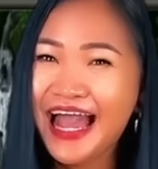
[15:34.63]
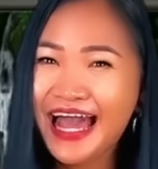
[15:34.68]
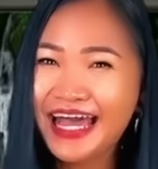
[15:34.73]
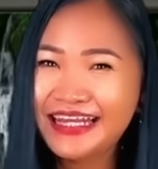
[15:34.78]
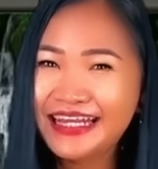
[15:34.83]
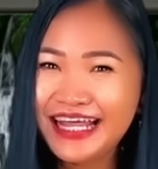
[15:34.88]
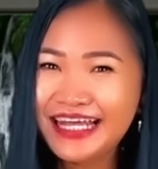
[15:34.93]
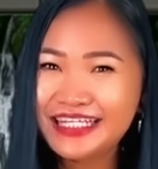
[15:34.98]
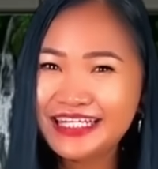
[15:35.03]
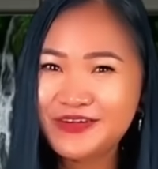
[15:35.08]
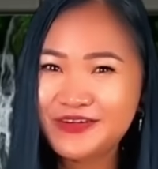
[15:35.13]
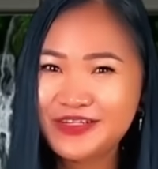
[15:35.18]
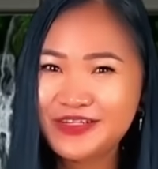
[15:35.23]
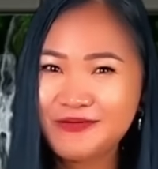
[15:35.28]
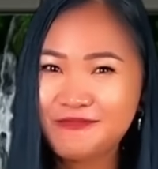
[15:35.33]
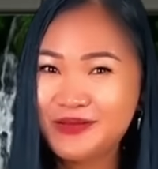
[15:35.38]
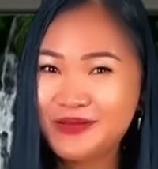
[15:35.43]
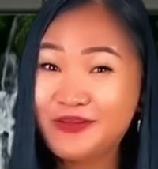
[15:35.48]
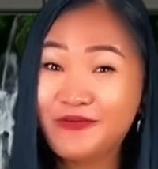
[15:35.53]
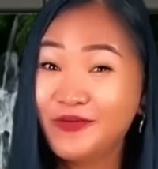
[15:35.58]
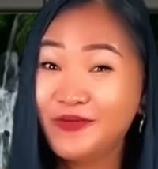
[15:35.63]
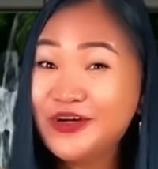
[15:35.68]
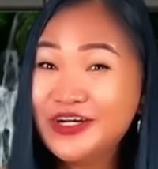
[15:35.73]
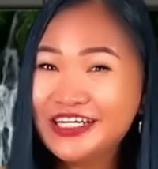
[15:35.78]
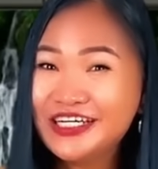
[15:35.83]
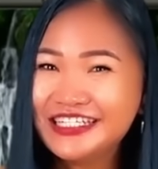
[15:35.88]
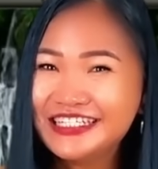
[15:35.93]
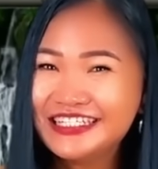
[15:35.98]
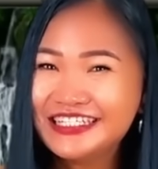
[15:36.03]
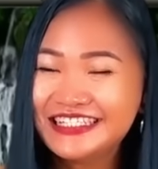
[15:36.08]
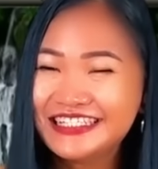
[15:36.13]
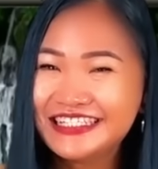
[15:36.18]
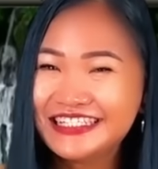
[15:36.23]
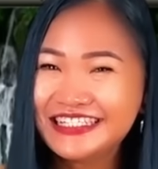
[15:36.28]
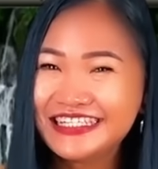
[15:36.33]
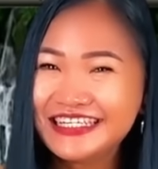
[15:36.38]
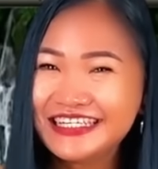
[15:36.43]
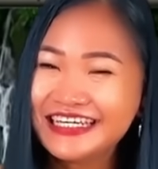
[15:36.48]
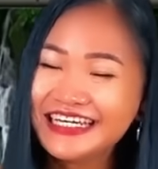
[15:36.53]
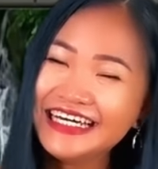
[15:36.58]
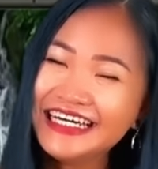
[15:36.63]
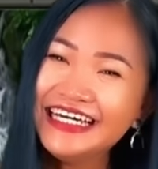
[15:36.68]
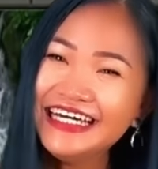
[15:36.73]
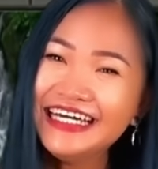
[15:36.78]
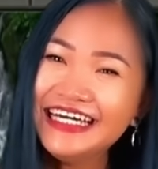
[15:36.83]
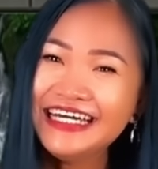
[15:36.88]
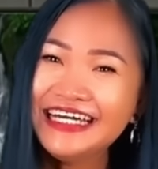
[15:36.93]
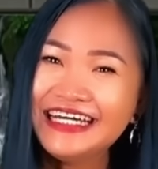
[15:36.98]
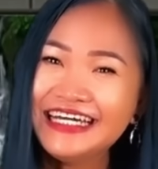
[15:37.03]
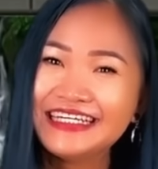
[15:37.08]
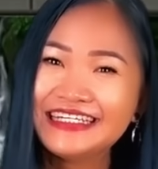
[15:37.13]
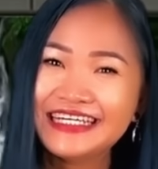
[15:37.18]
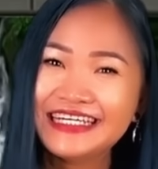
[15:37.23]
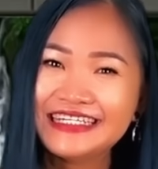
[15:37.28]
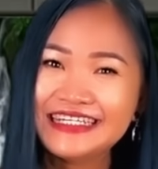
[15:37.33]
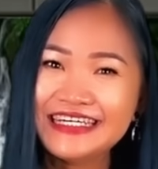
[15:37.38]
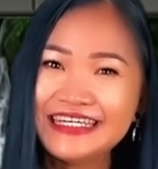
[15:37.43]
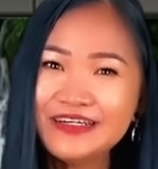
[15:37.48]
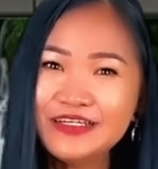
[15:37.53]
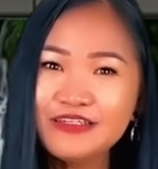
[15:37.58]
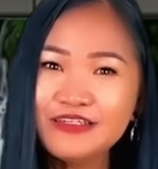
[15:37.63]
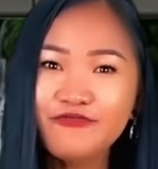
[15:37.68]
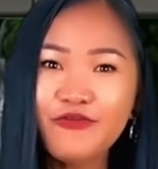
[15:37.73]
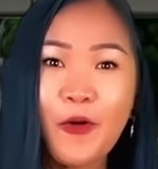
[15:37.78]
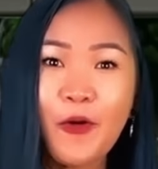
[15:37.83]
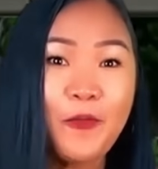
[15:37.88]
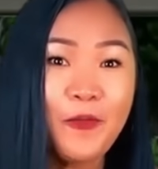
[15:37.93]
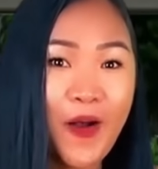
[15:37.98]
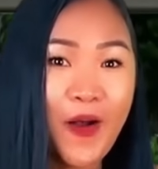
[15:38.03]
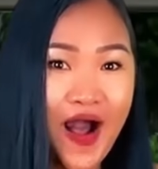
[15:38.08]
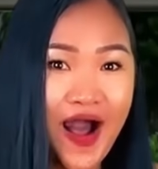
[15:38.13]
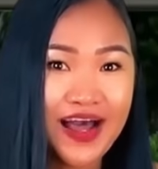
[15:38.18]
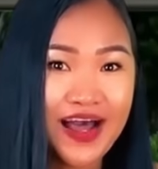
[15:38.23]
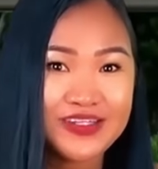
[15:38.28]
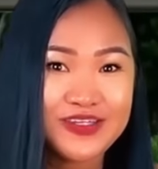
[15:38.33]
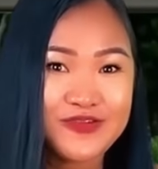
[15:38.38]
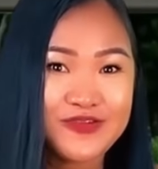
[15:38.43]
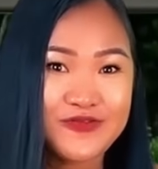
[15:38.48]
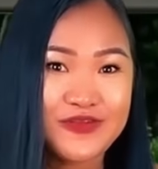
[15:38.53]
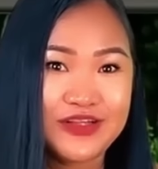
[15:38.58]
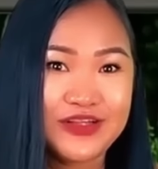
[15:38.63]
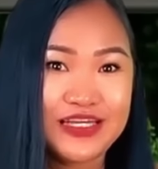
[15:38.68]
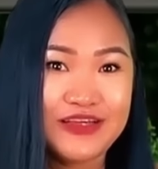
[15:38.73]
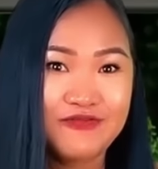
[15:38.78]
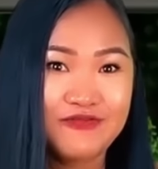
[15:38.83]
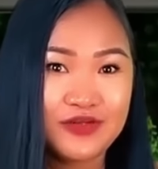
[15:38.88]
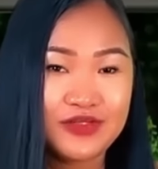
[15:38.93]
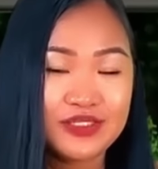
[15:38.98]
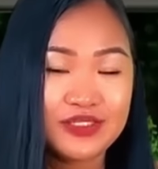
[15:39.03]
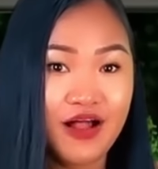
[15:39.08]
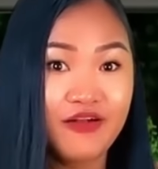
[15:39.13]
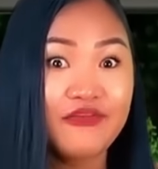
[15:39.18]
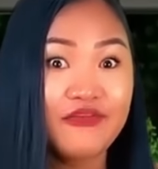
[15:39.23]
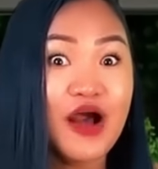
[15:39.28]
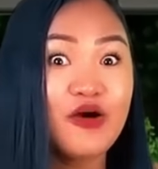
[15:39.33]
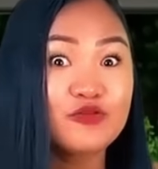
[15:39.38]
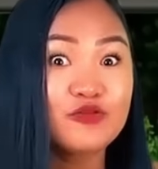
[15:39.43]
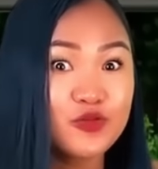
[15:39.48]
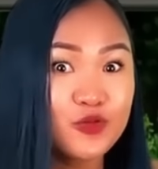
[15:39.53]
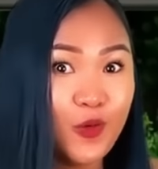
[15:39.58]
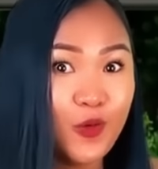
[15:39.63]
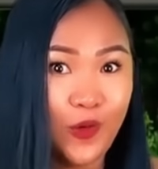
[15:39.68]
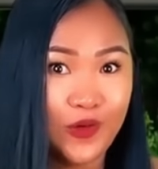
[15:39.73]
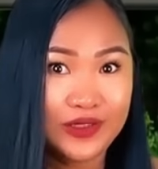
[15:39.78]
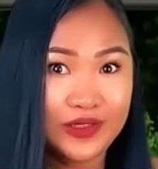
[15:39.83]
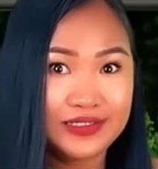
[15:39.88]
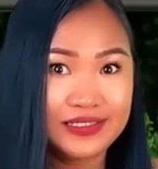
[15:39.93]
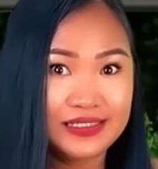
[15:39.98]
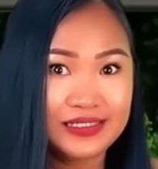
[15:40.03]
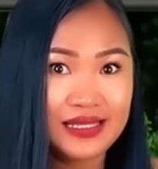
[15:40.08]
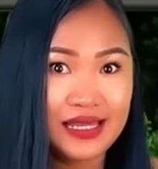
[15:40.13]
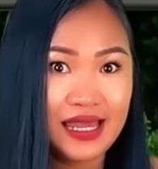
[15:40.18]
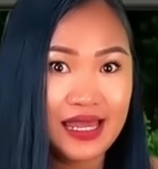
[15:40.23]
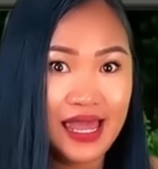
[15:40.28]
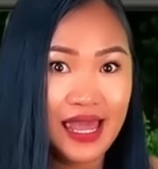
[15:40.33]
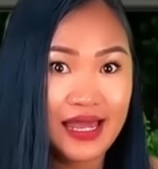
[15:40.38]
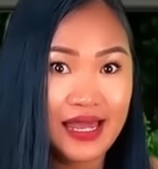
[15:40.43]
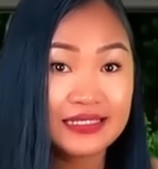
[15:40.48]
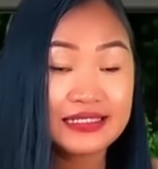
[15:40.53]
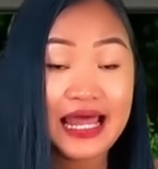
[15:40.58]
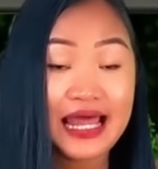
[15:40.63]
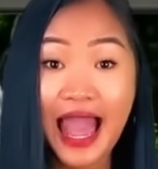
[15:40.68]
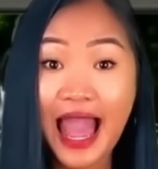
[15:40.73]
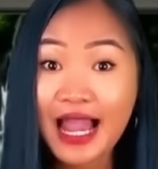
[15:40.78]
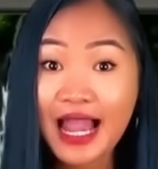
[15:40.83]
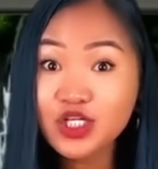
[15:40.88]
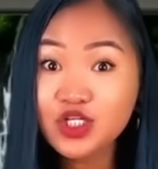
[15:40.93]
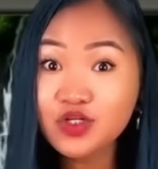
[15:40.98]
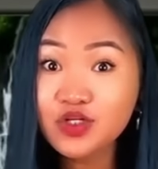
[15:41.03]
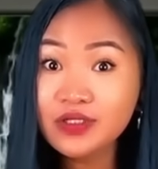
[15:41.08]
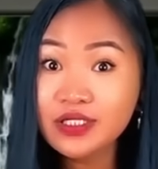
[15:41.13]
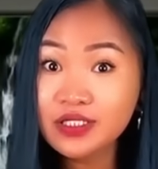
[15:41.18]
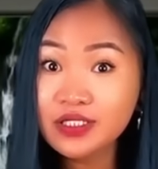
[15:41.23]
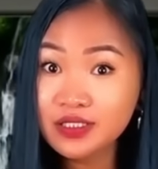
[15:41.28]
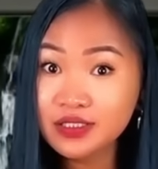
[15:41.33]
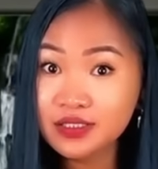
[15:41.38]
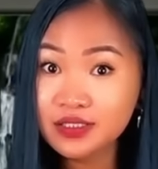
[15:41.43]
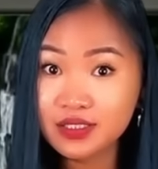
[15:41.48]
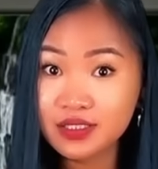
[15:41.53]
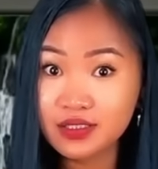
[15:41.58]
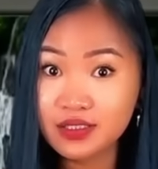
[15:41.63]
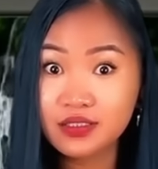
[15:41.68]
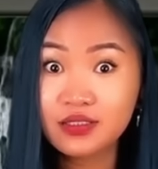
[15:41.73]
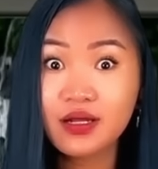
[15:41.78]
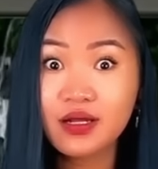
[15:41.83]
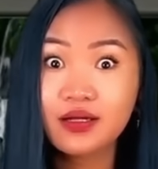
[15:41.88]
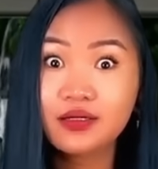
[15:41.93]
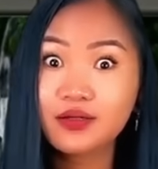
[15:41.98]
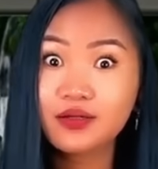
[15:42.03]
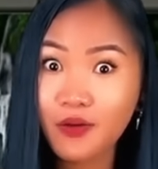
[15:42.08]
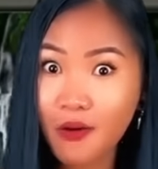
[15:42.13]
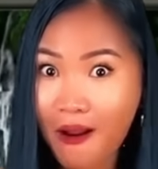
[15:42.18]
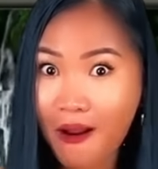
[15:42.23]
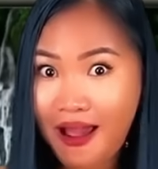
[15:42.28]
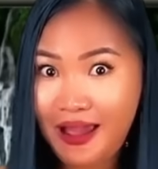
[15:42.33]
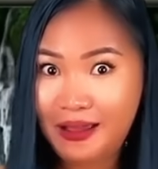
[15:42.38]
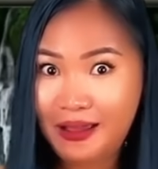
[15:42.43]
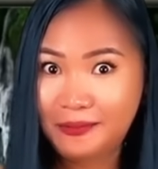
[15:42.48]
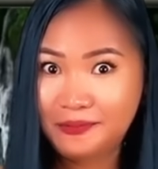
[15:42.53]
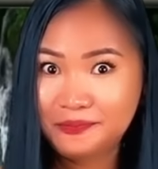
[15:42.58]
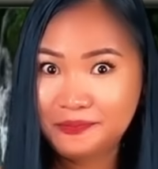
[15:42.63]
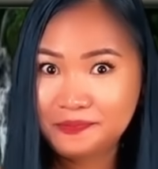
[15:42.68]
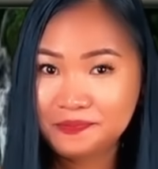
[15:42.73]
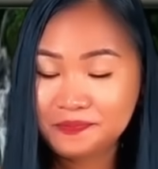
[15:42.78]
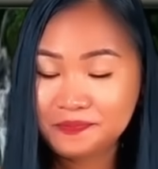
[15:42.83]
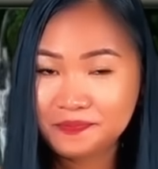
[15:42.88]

Unless you're deep in the woods. It's a serious faux pas to relieve yourself outdoors, and it's actually considered a crime.